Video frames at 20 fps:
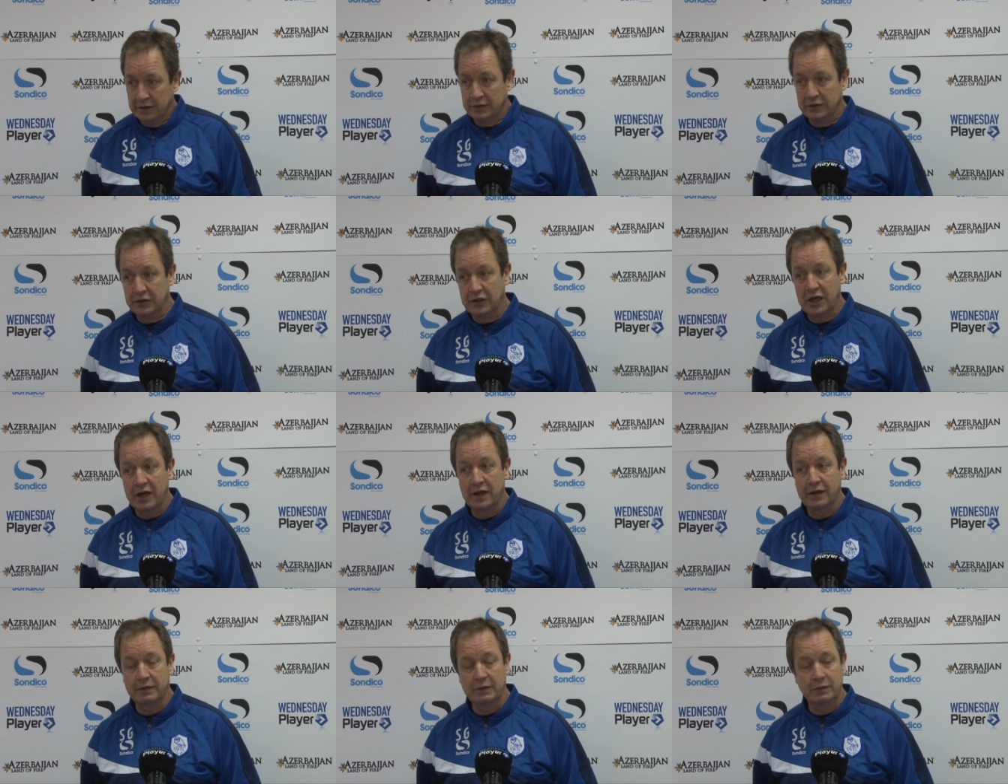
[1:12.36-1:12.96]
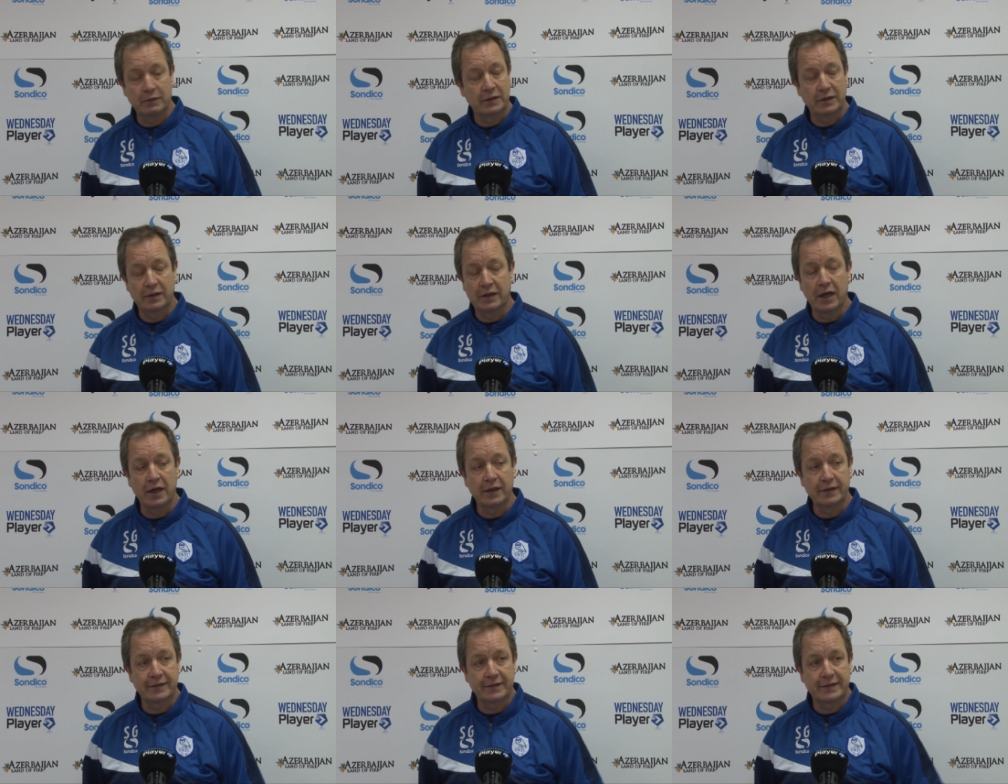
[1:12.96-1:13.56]
You can't
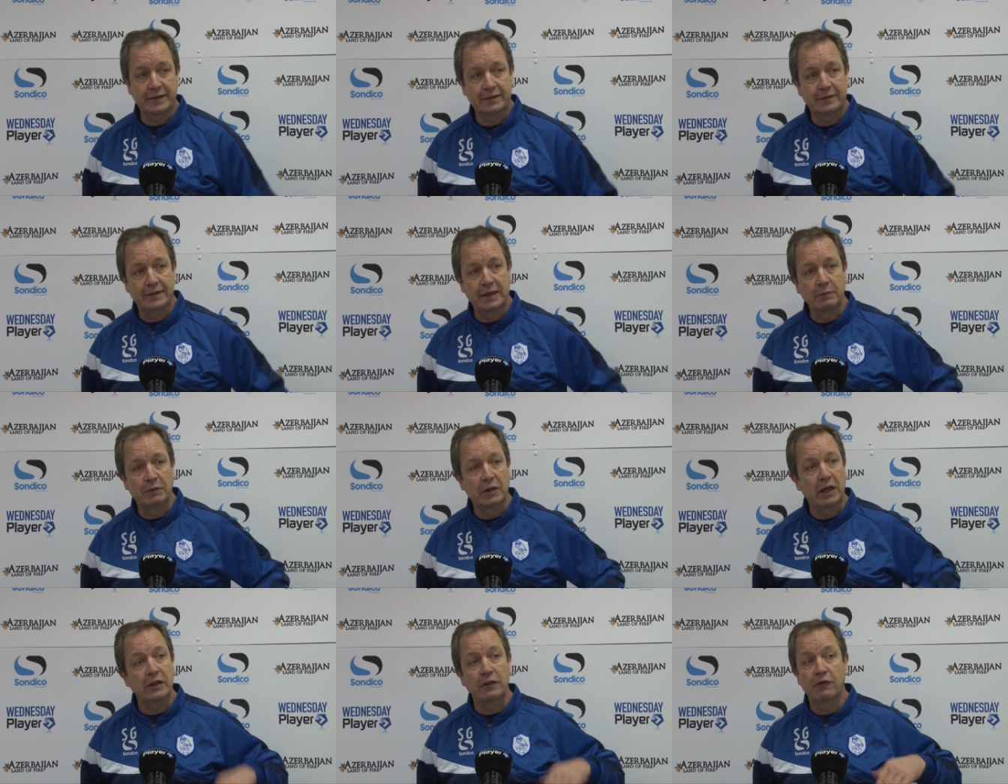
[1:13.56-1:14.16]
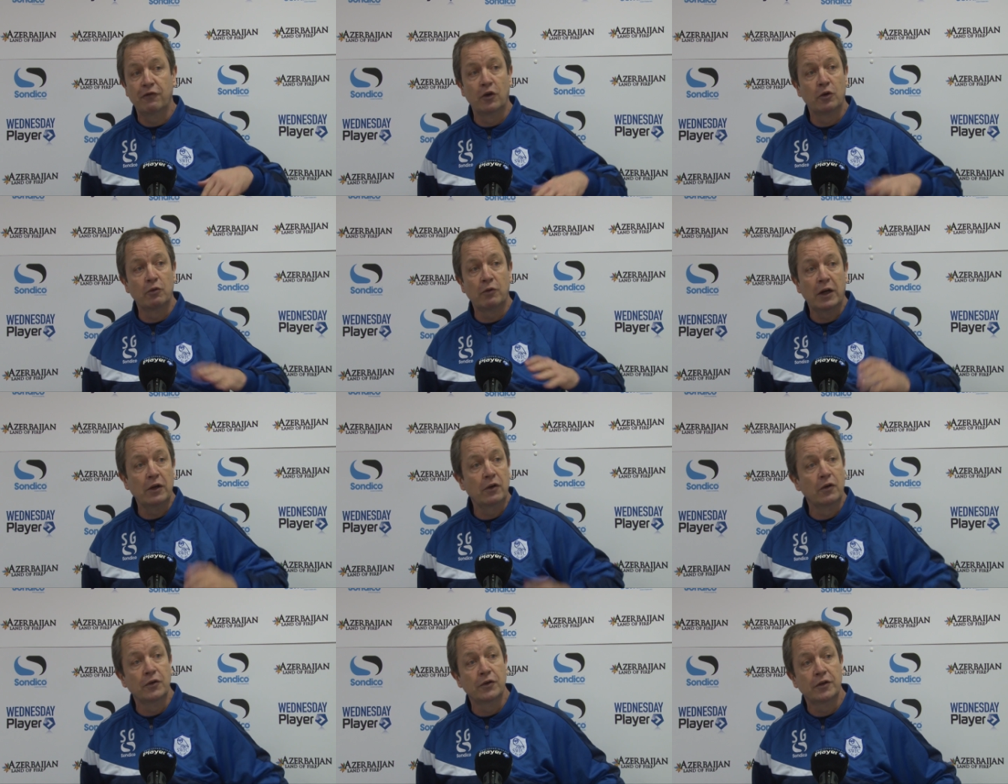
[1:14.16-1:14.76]
can't seem to get your foot
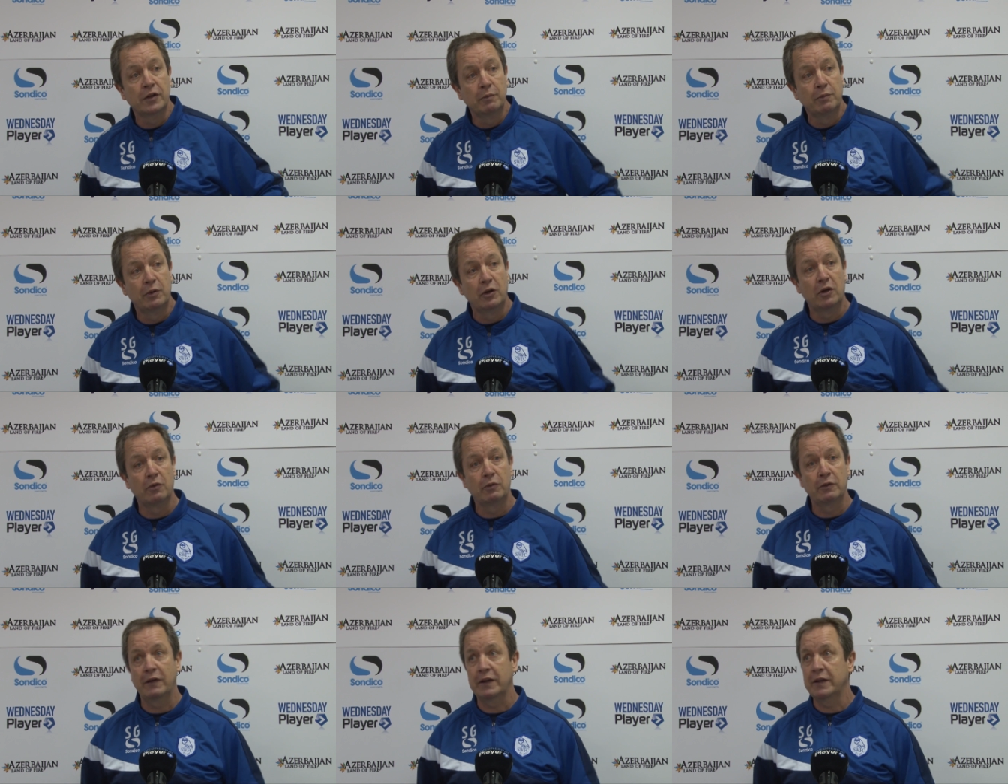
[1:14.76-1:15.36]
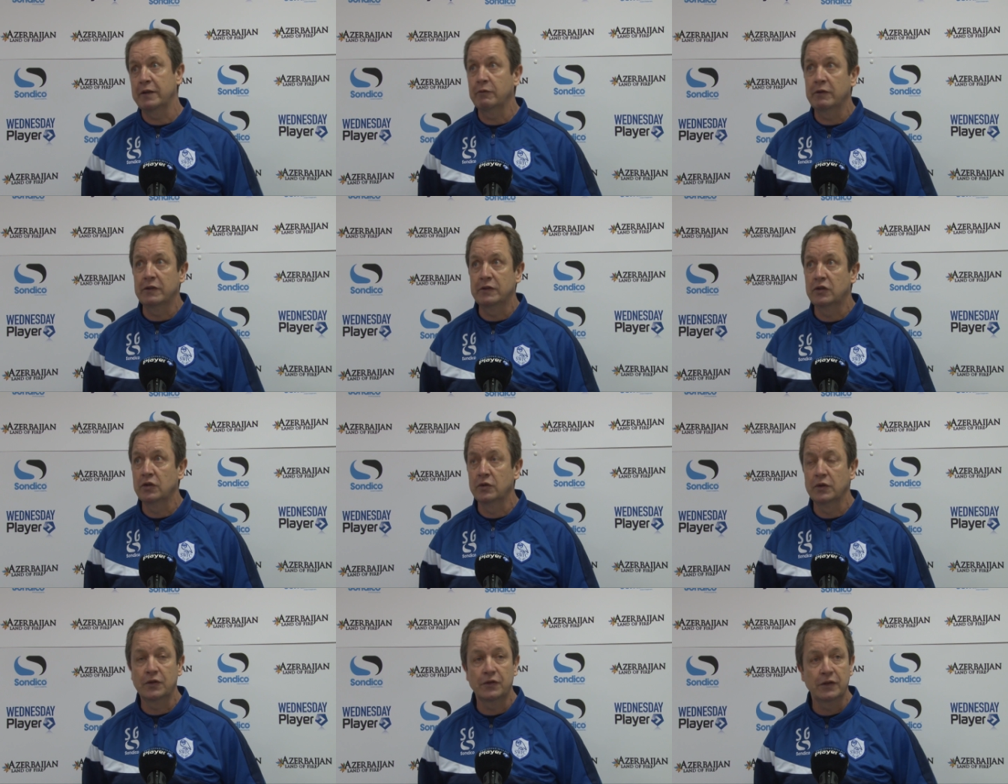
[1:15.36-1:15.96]
right under the ball. We've I think we
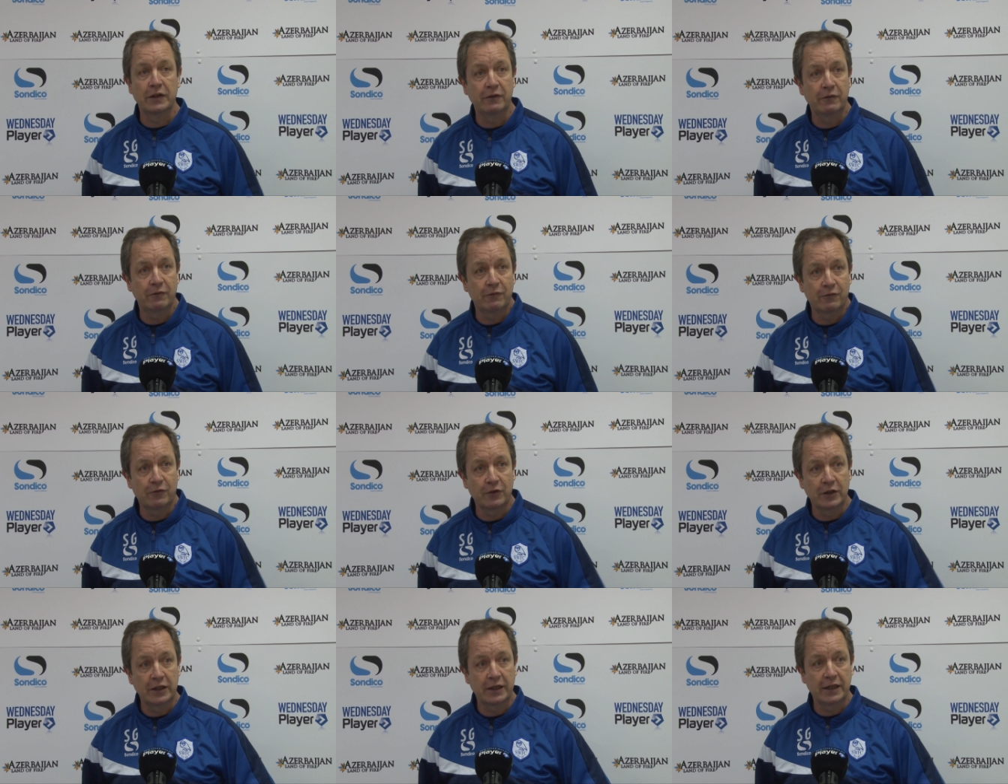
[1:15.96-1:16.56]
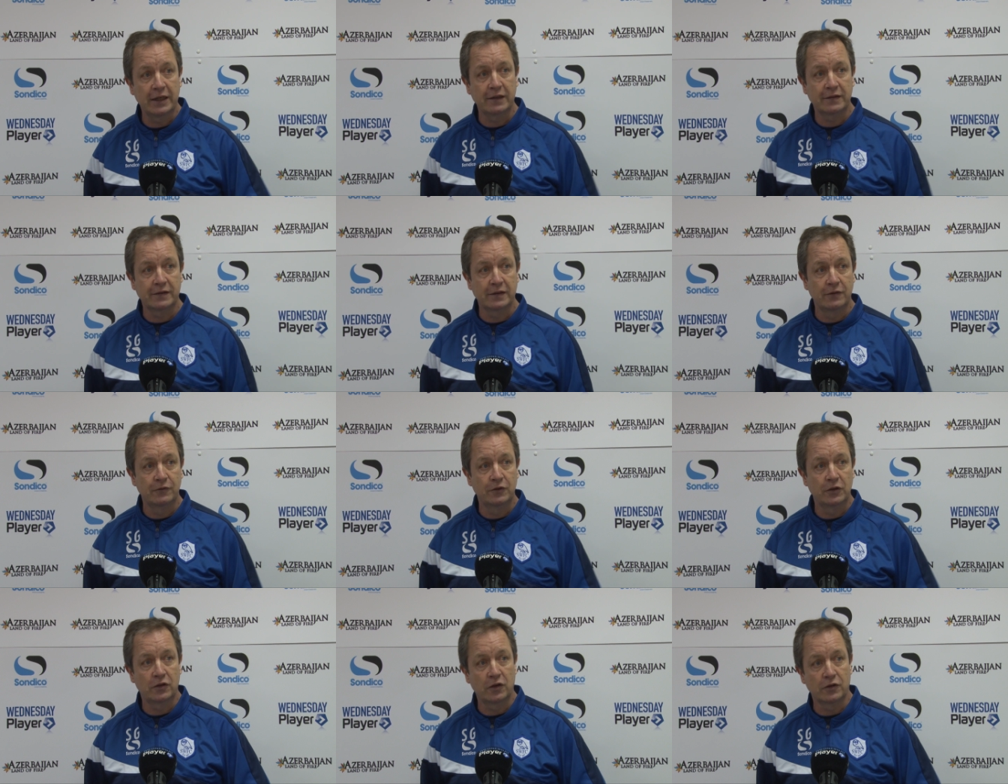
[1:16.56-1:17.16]
had two or three free kicks that
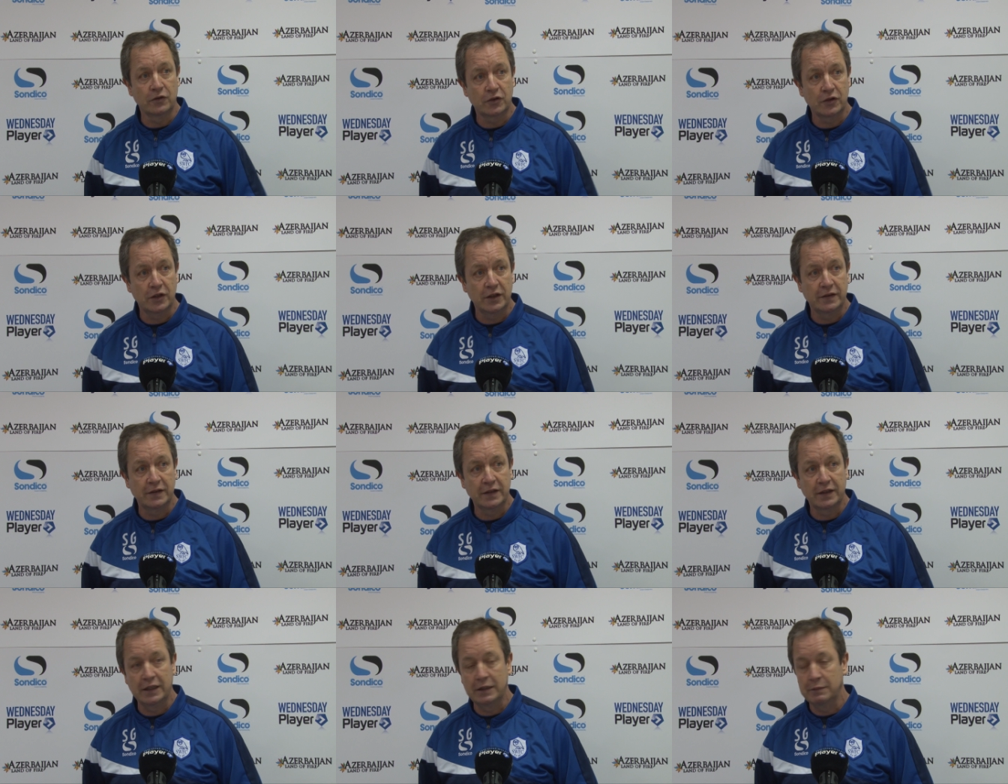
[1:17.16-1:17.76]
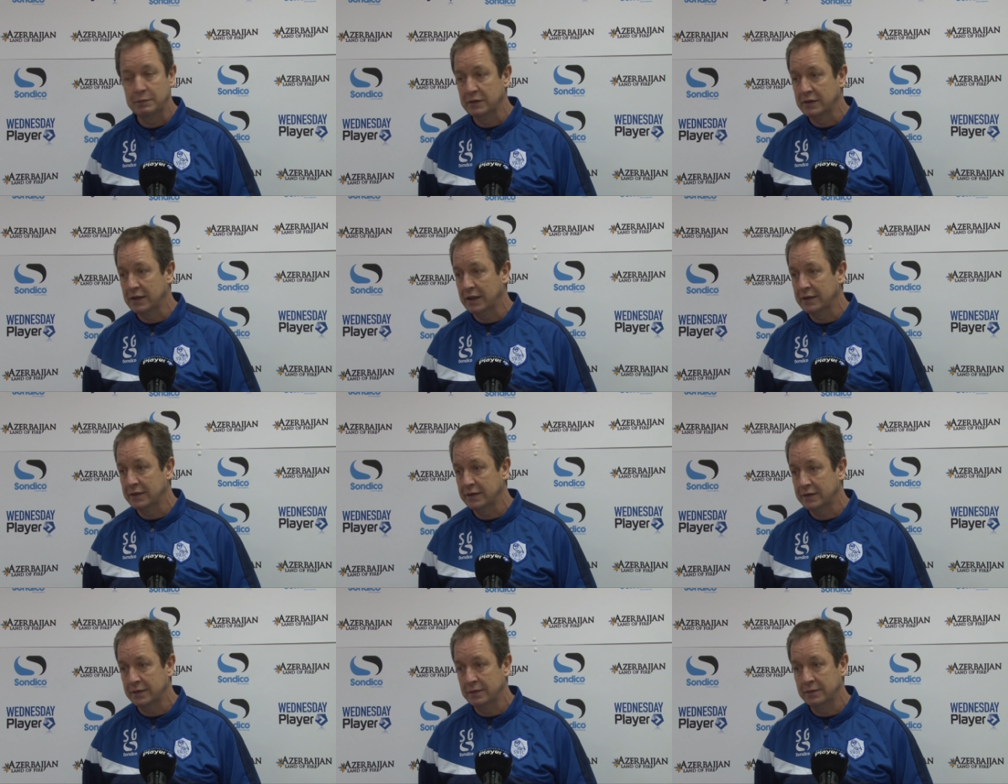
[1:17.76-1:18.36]
have just gone straight into the keeper's
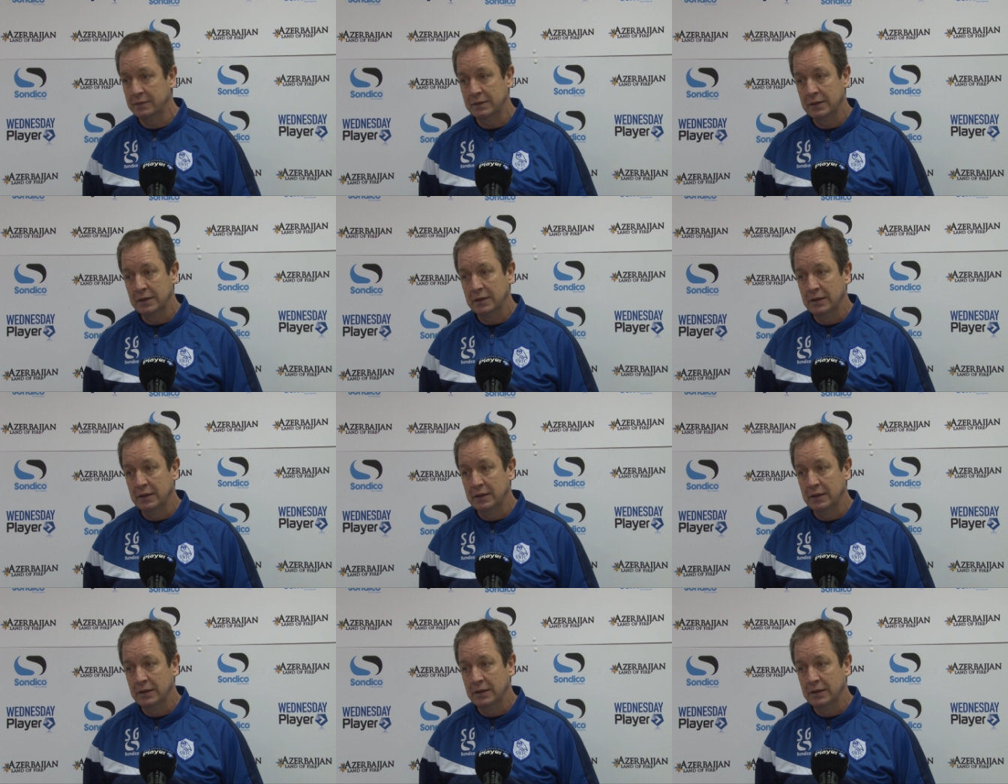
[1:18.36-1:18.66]
hands and.